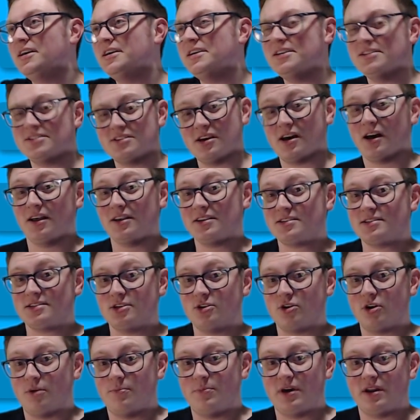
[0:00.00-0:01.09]
is
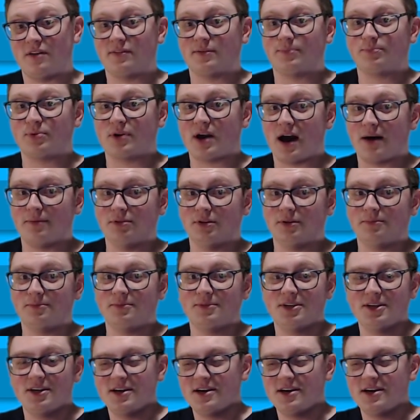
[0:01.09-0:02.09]
also a bit of a problem,